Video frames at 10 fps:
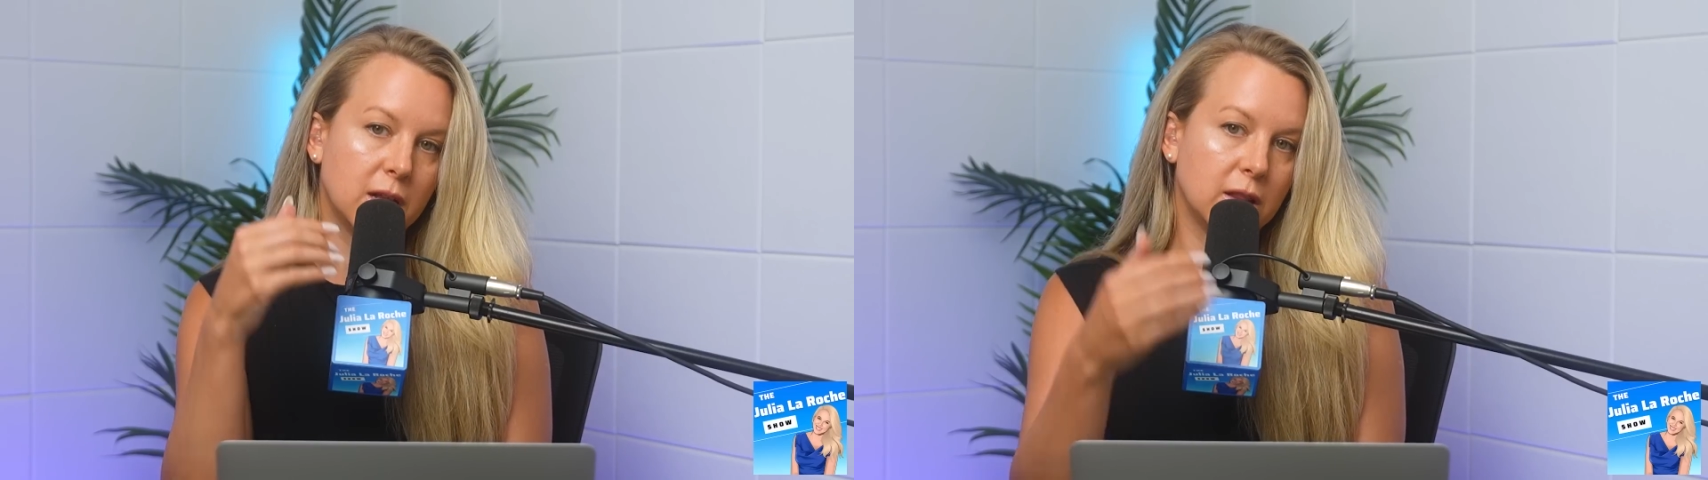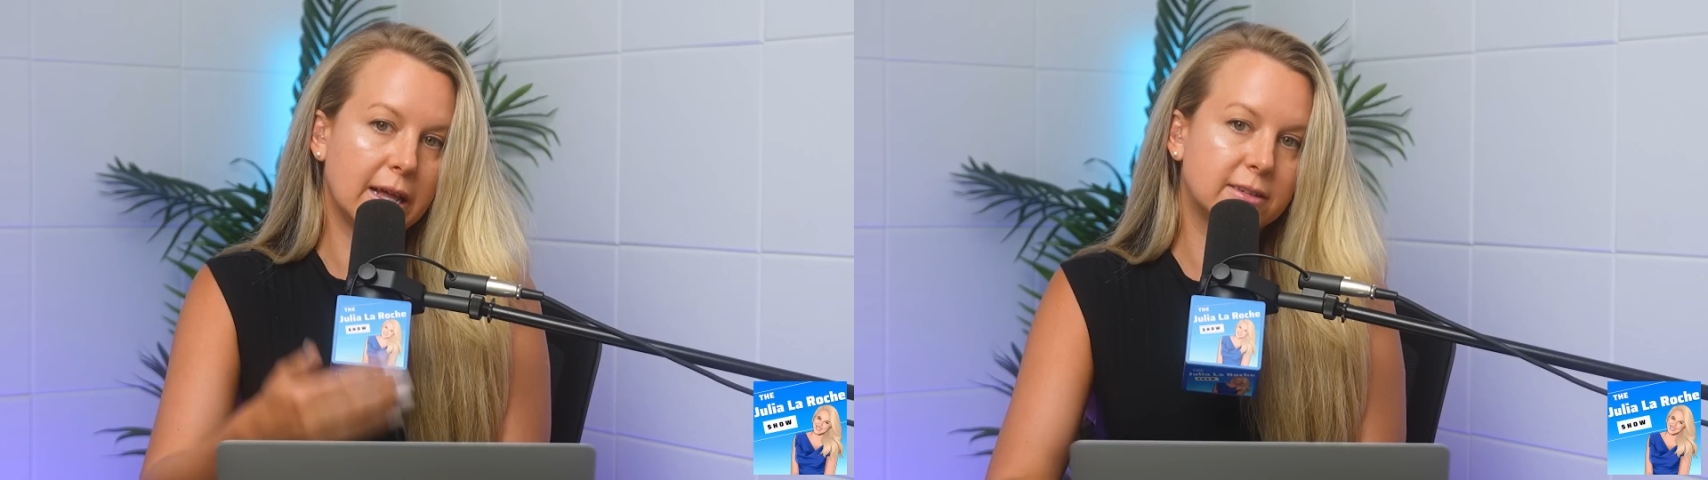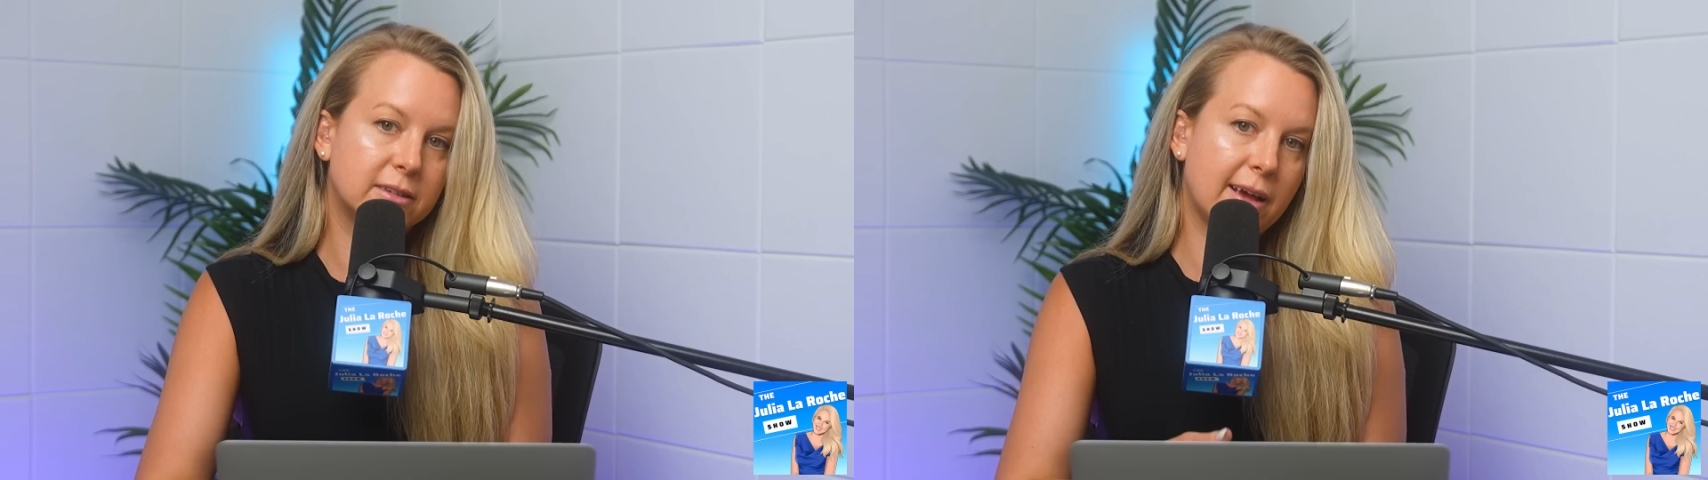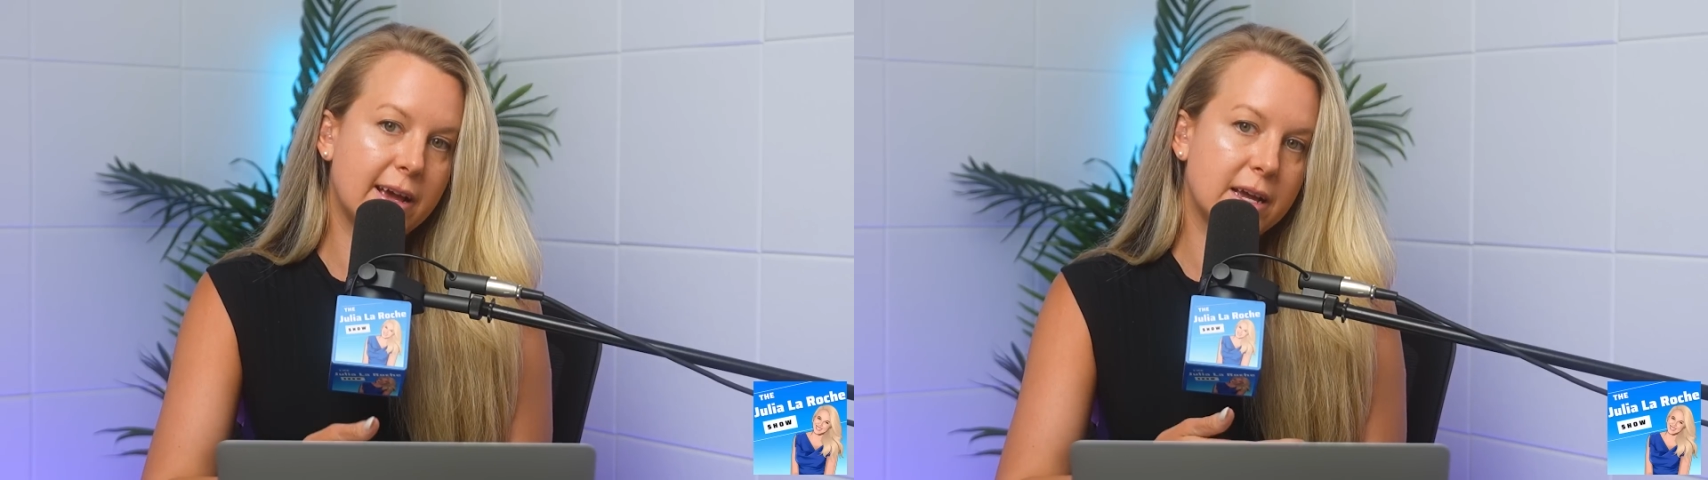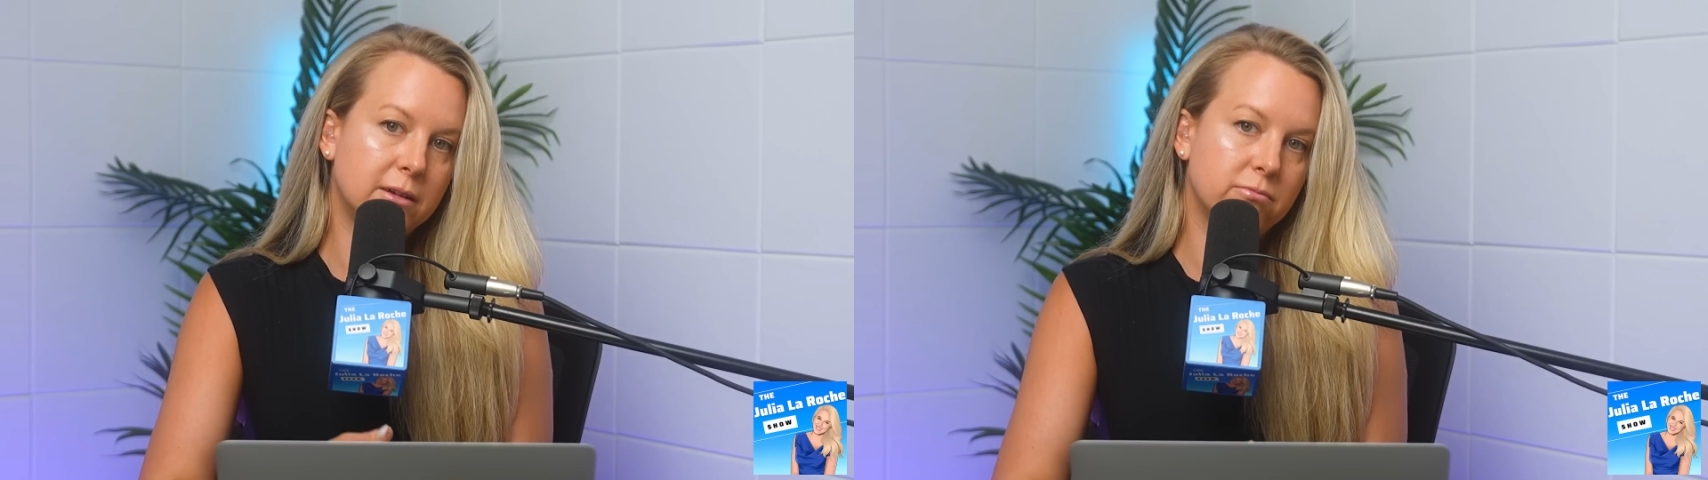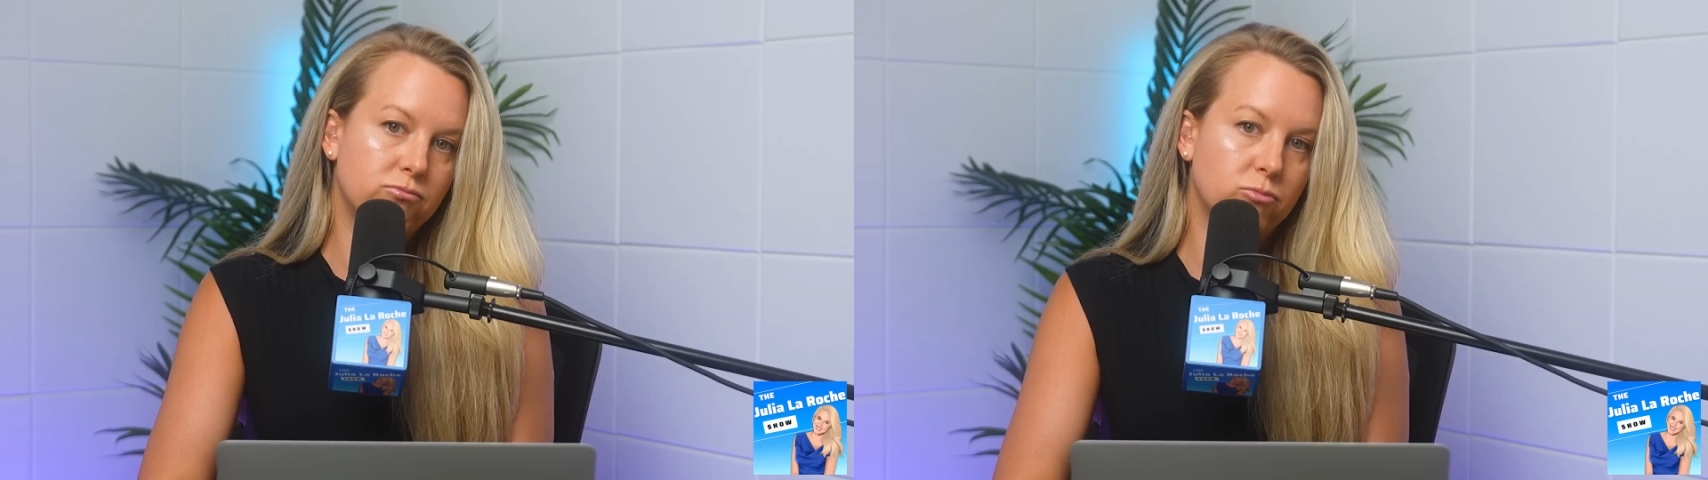let's say